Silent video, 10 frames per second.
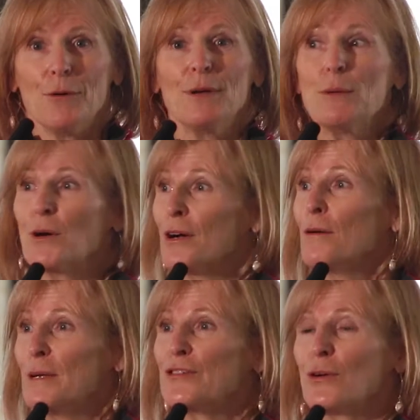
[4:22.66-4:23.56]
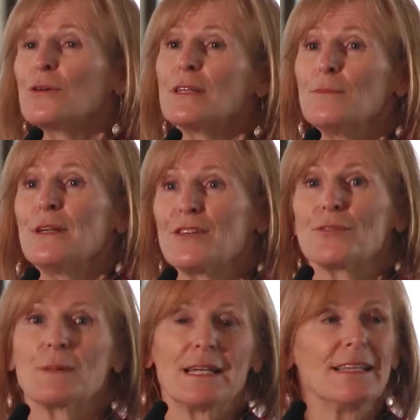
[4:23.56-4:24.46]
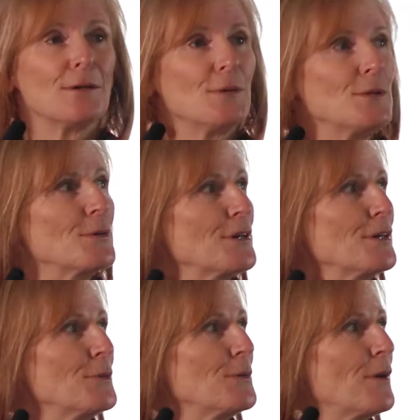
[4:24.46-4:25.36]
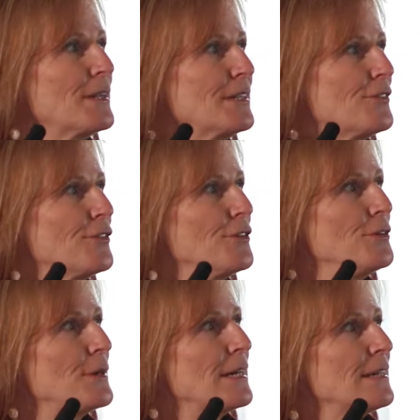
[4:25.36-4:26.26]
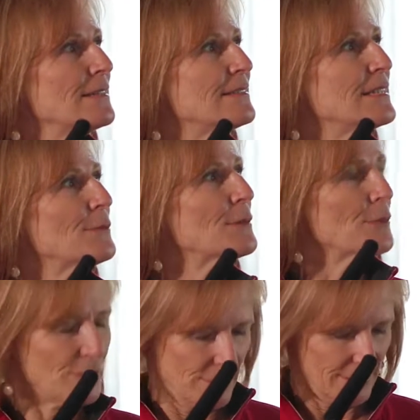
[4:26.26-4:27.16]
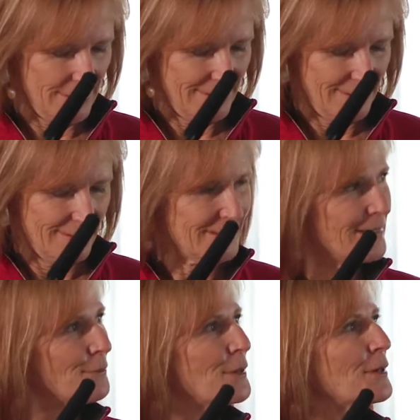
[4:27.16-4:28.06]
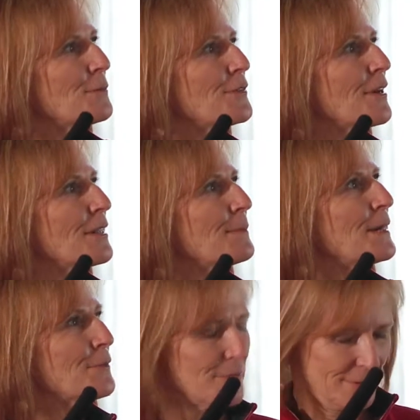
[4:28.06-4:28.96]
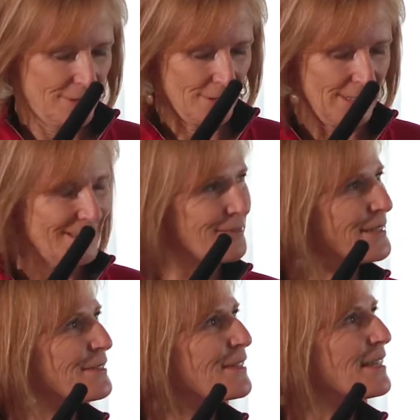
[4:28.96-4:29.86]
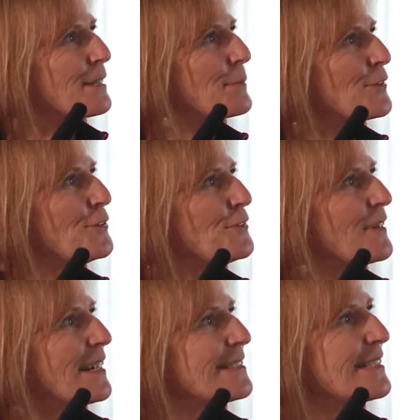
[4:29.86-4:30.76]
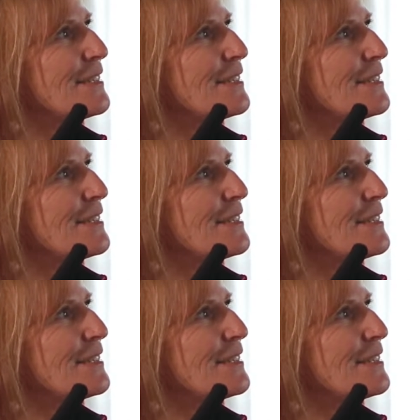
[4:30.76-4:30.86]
we told them, we explained that we were, and we wanted to see what it was all about. Sorry, I went a little bit too fast